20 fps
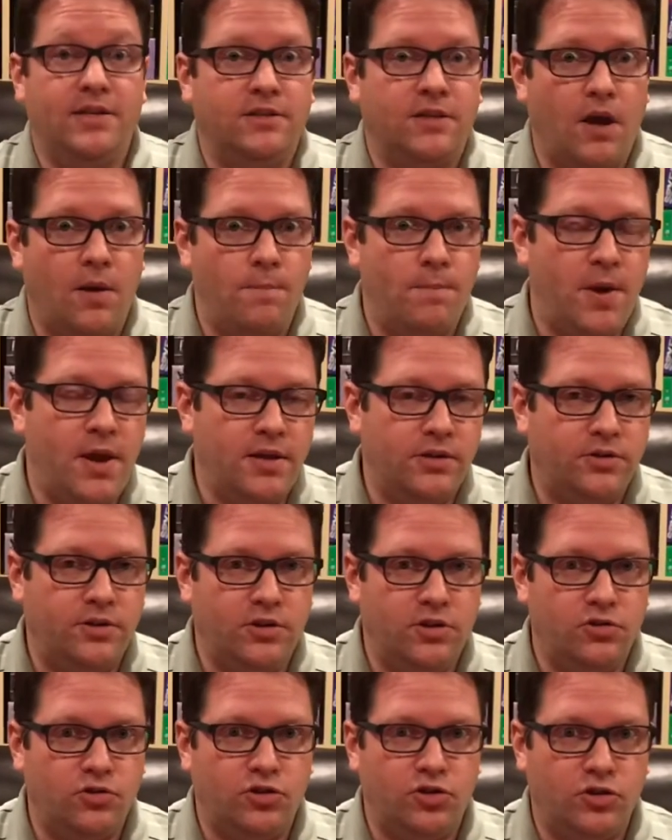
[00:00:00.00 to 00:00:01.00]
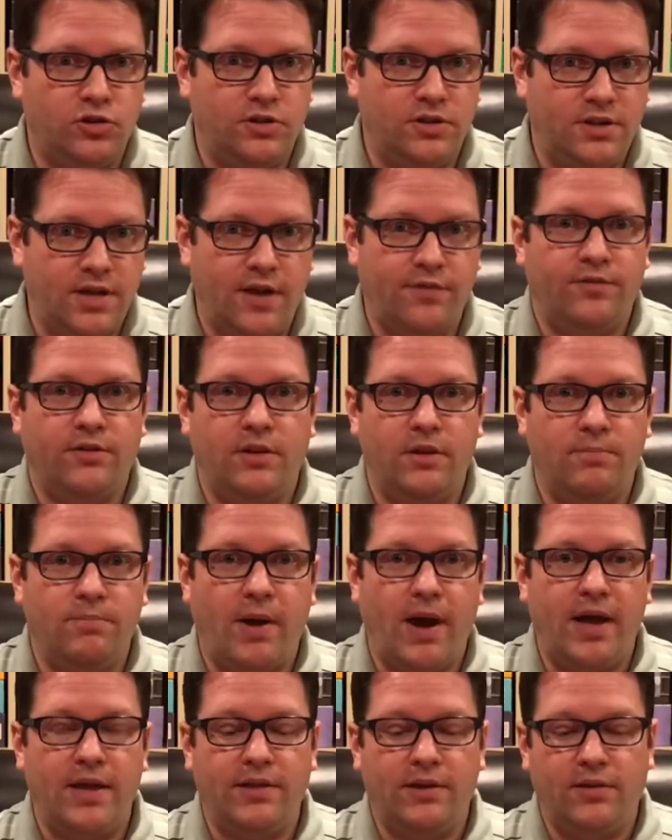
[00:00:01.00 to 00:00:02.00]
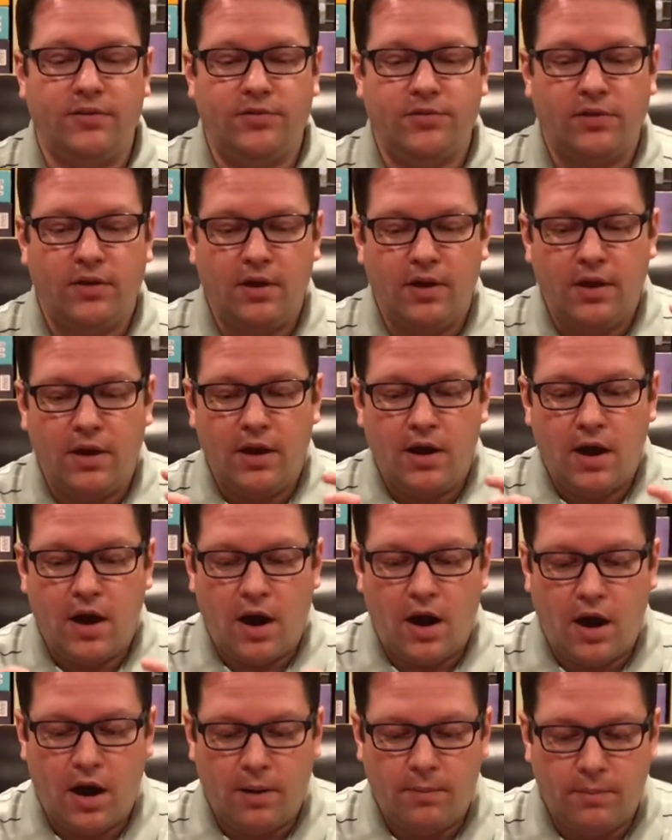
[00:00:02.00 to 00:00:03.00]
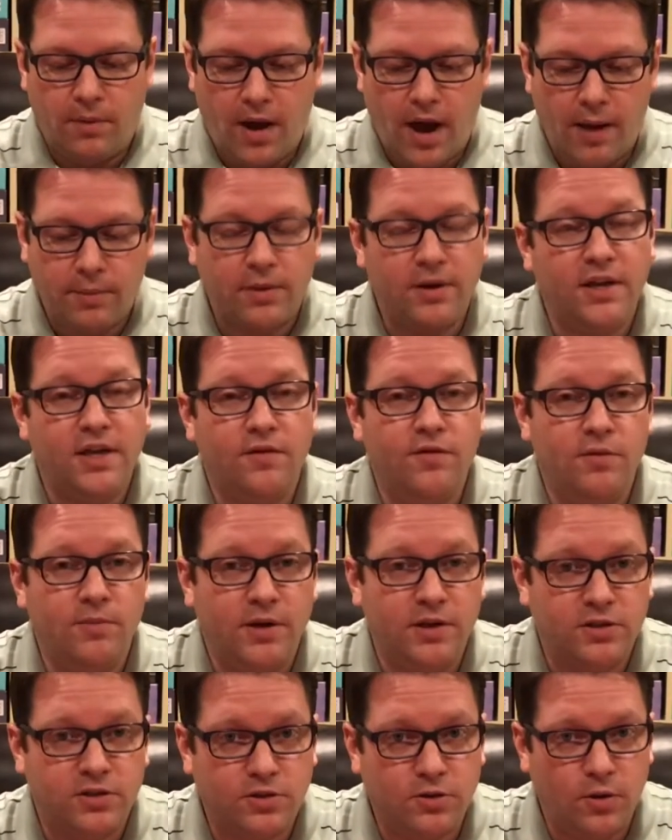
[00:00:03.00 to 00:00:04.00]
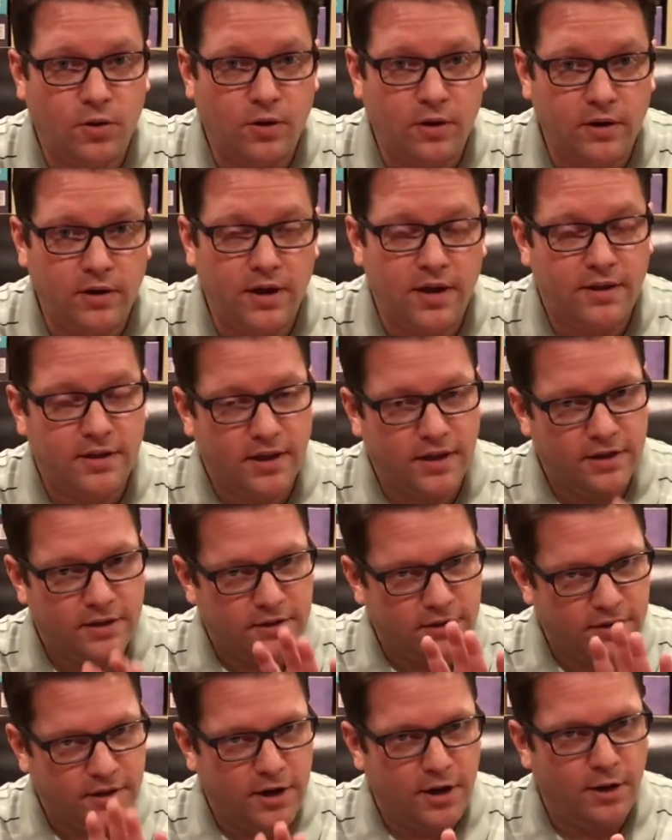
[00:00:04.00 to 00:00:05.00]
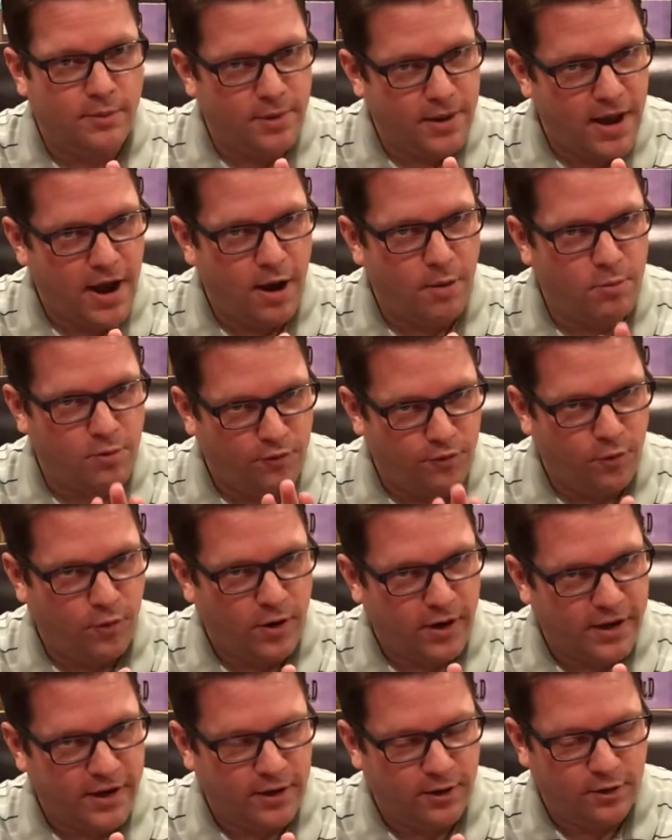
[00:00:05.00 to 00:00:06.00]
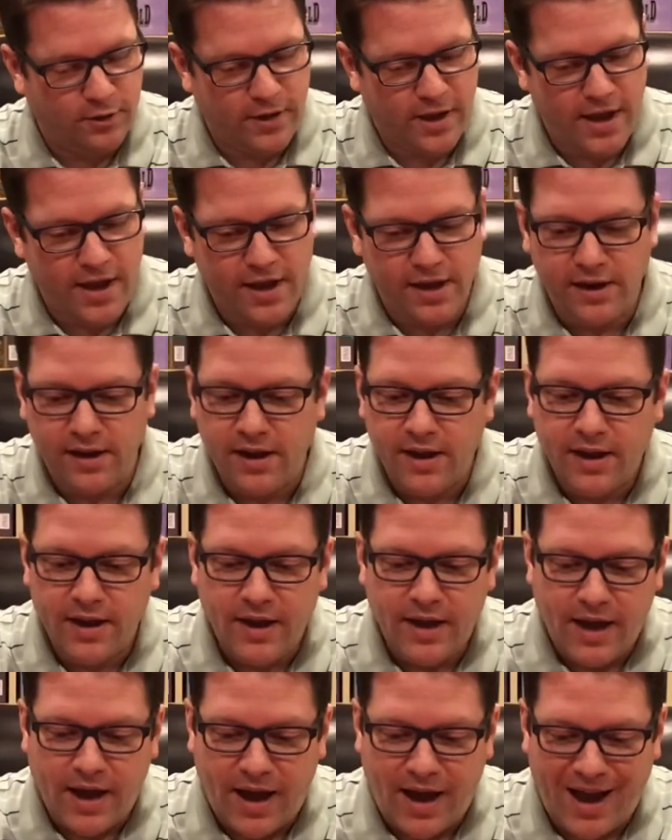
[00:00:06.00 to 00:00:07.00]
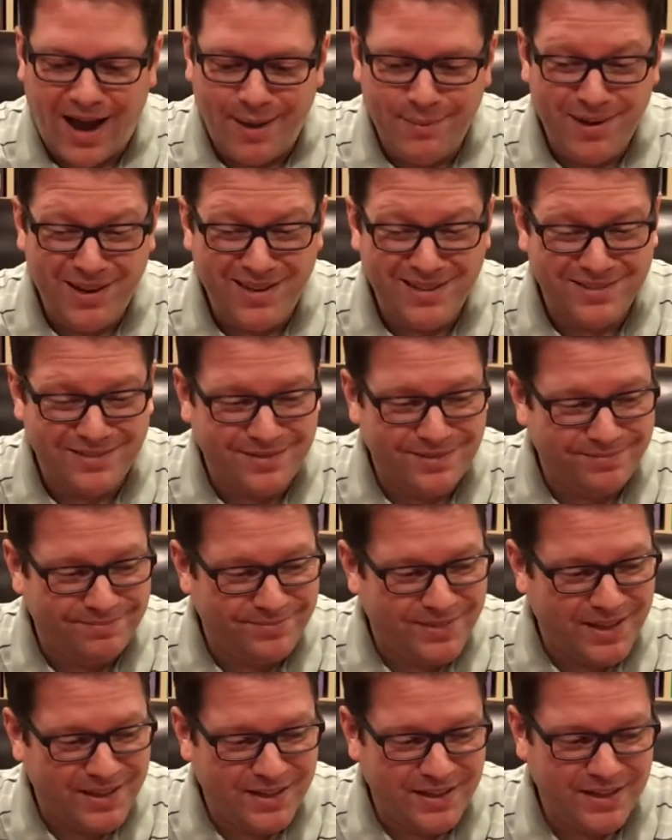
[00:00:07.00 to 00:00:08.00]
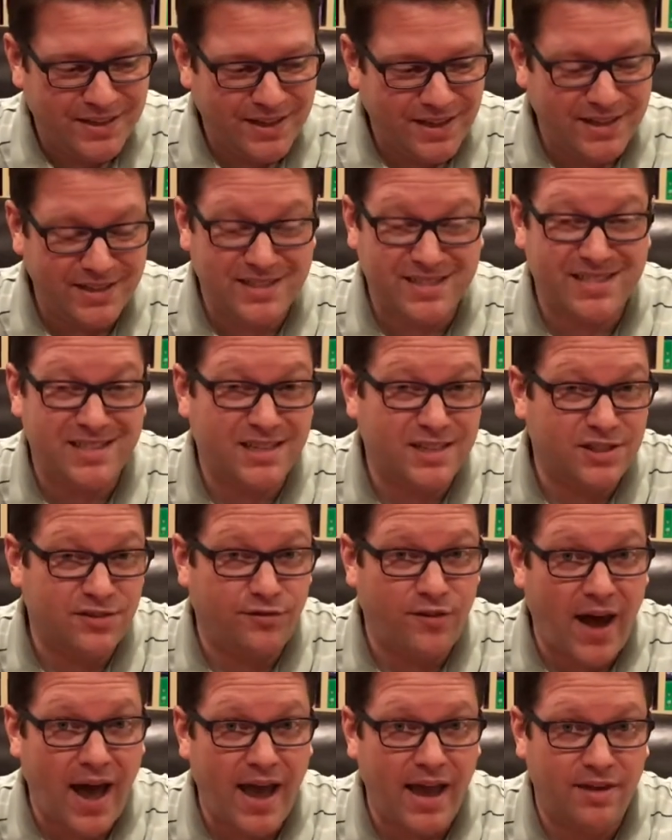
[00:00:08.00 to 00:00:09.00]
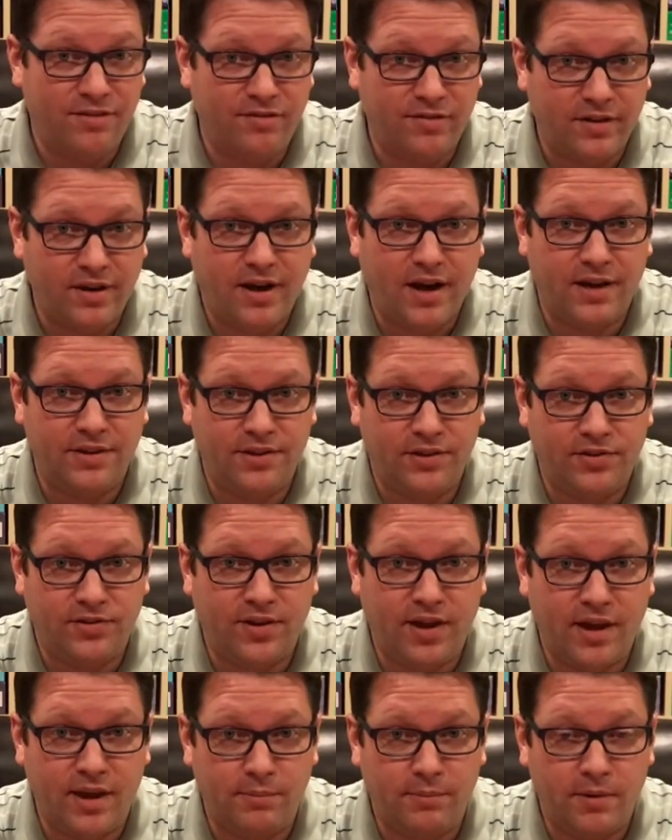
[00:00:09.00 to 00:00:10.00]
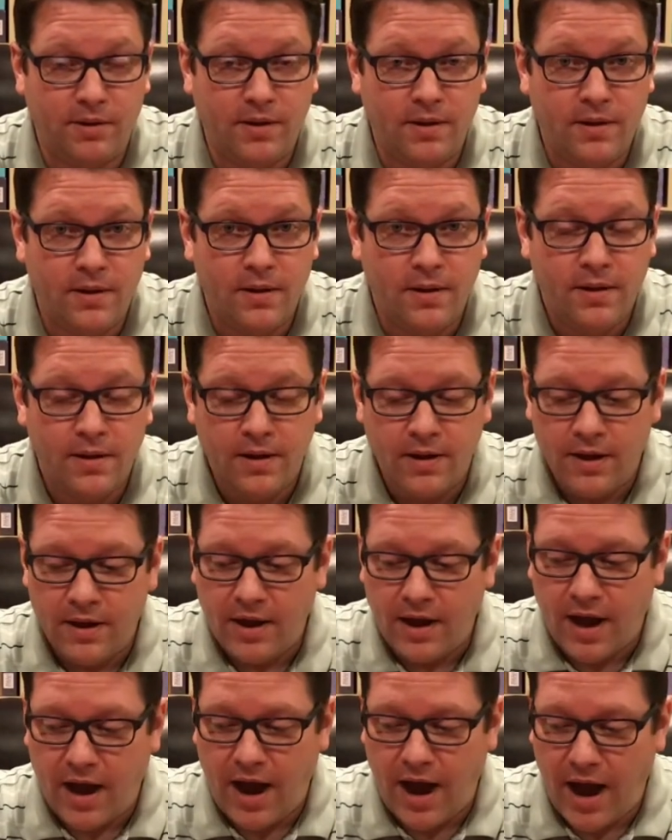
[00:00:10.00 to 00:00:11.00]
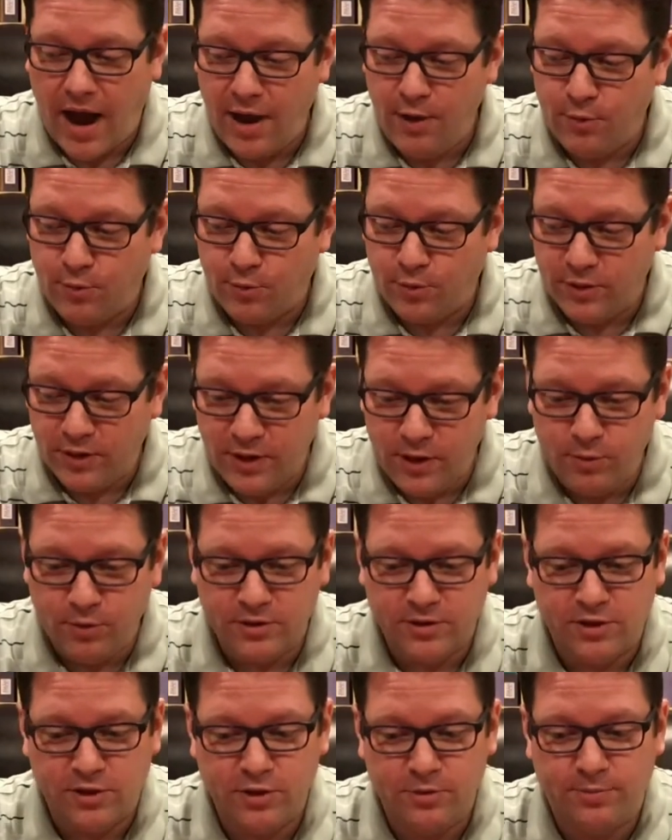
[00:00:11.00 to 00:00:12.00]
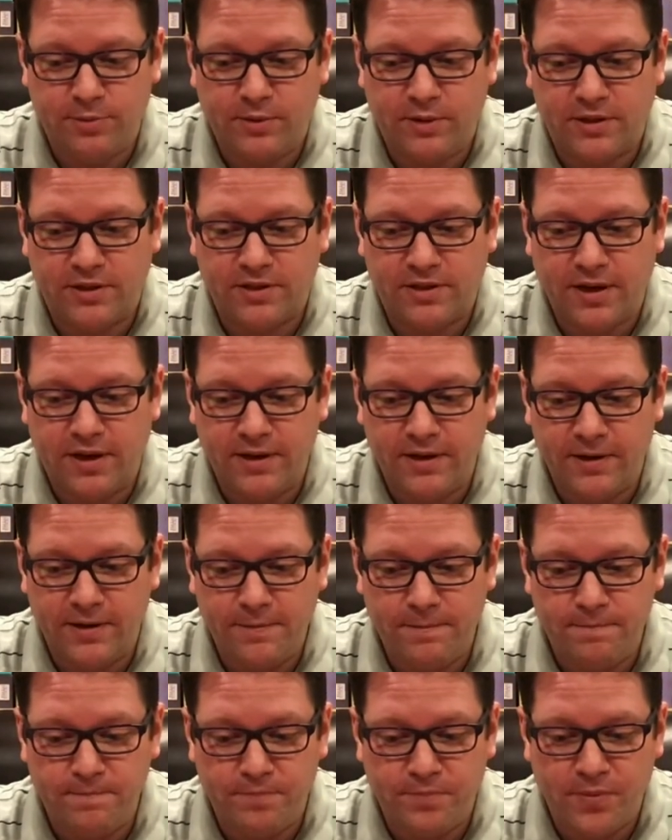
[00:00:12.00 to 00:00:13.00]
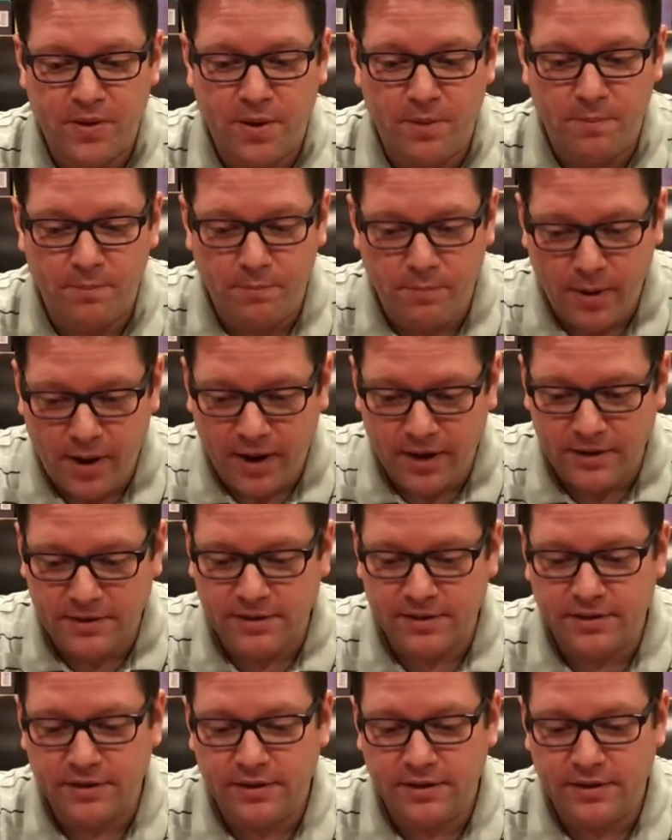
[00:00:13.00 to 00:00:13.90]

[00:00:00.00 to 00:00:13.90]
is amazing, you should definitely buy this. I'm going to give you my score, and then hear me out before I get all the hate. I'm at a 6.5 on this game. I really was super excited, but